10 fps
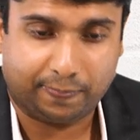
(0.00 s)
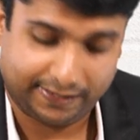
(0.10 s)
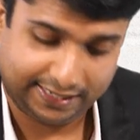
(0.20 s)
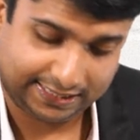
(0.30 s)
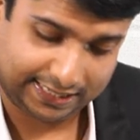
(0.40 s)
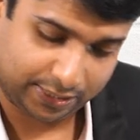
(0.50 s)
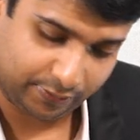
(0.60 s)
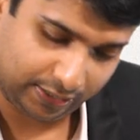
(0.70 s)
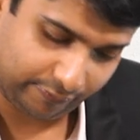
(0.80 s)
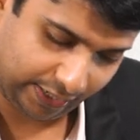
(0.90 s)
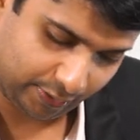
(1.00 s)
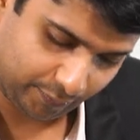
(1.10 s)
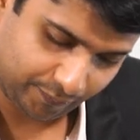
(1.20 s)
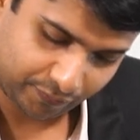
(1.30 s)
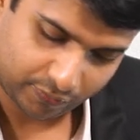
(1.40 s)
net annual
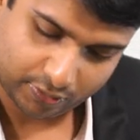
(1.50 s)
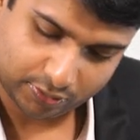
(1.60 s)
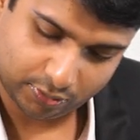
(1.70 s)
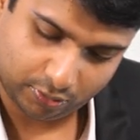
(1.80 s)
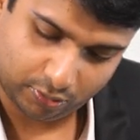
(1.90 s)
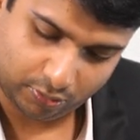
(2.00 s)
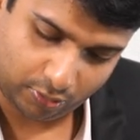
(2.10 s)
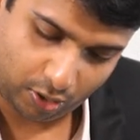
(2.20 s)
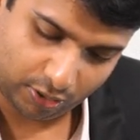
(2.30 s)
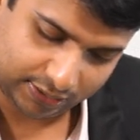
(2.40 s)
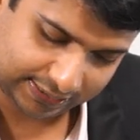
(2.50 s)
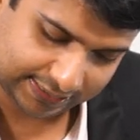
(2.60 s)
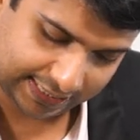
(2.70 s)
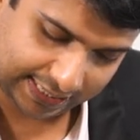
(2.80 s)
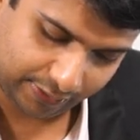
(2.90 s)
value. So on this
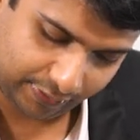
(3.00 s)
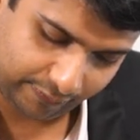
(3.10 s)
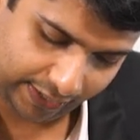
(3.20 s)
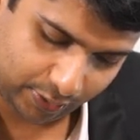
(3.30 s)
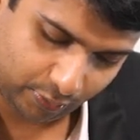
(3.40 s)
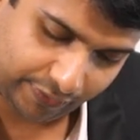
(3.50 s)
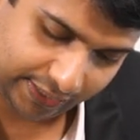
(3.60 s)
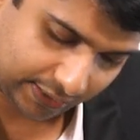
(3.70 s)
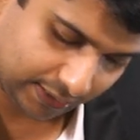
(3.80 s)
net annual value we can